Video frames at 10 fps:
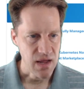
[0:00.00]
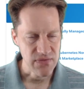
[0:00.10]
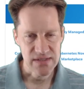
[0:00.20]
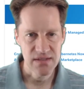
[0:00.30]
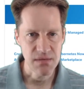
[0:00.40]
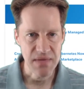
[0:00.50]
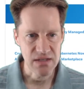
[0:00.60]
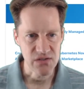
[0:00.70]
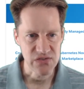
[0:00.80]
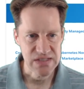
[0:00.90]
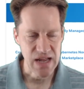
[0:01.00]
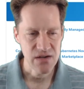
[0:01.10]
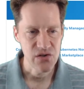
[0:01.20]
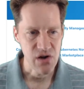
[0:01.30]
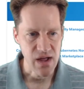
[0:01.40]
And this is a means of
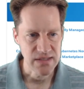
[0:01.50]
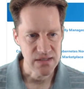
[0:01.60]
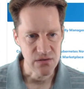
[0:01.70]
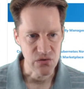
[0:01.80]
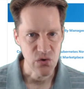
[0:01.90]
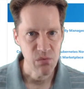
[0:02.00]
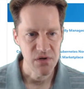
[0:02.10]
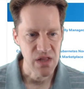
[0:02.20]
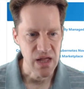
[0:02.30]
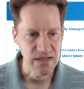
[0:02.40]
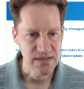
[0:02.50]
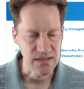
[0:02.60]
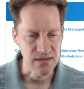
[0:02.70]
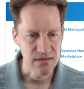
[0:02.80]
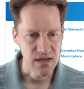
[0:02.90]
standardizing or
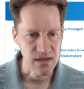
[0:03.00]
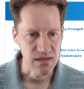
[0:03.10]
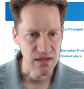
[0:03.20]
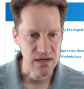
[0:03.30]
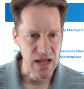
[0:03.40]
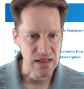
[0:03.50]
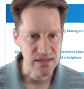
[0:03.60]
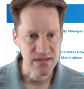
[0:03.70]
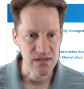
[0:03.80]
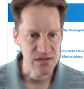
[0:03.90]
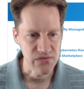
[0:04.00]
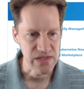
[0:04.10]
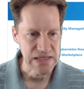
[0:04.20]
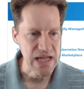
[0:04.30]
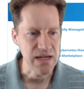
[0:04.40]
normalizing analysis of
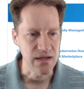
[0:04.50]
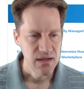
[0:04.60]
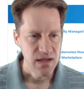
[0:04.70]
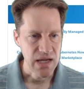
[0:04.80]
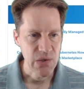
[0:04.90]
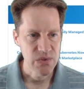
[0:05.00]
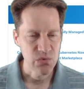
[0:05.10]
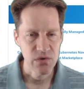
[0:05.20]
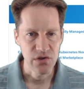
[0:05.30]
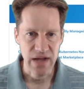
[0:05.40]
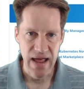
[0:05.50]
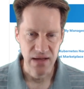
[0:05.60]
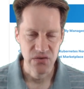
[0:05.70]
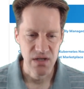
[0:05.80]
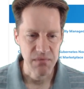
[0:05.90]
the data. And he was wondering
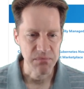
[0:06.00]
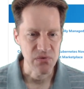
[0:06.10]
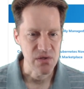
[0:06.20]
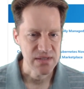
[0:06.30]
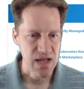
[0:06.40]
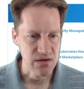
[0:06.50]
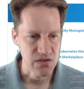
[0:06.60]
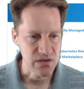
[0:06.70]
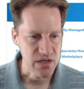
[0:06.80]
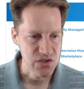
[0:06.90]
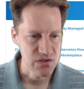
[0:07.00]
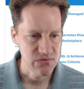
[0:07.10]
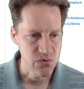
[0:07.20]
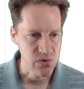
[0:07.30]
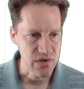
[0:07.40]
how to come up with this calculation
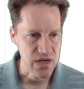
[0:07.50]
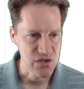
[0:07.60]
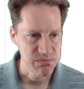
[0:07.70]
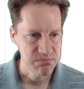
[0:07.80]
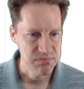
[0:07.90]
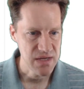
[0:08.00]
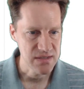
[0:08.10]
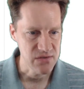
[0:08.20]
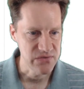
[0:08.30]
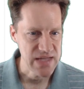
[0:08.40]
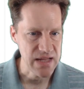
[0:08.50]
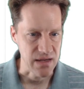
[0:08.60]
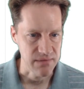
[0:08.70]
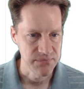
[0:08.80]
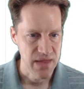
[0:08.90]
for each piece of data.